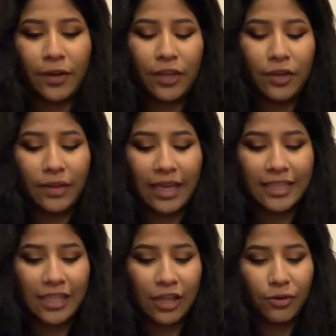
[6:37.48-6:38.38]
cute like
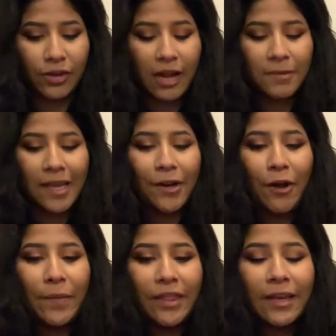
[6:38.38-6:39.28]
see-through cups I would
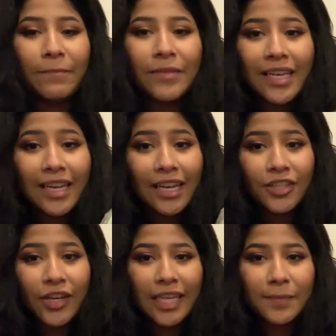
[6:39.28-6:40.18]
open them and
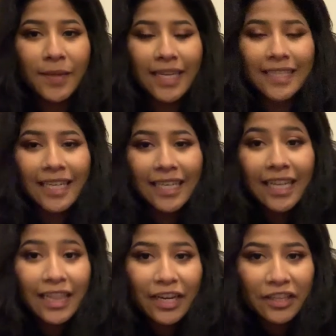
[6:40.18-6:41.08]
show you guys but you guys can
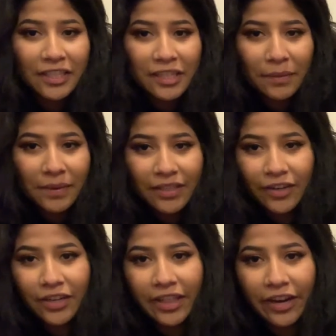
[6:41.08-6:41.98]
clearly see them because they're
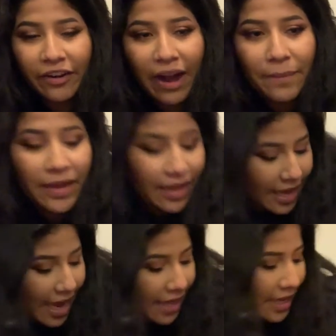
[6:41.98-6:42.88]
in the cling wrap
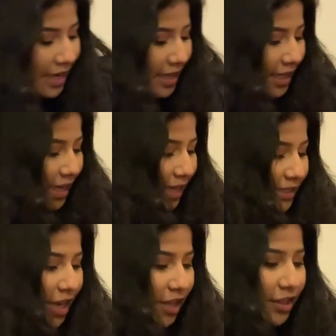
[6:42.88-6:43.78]
and then the
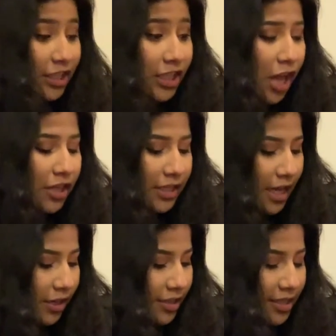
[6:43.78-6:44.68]
kids got the solid
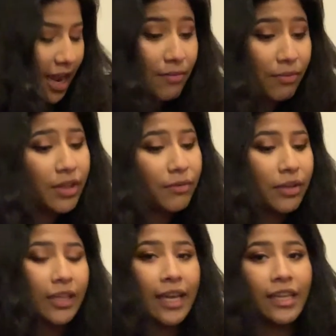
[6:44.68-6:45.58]
colors I really
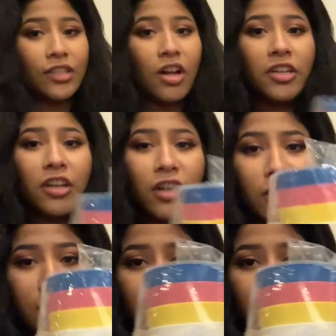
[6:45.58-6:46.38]
really like solid colors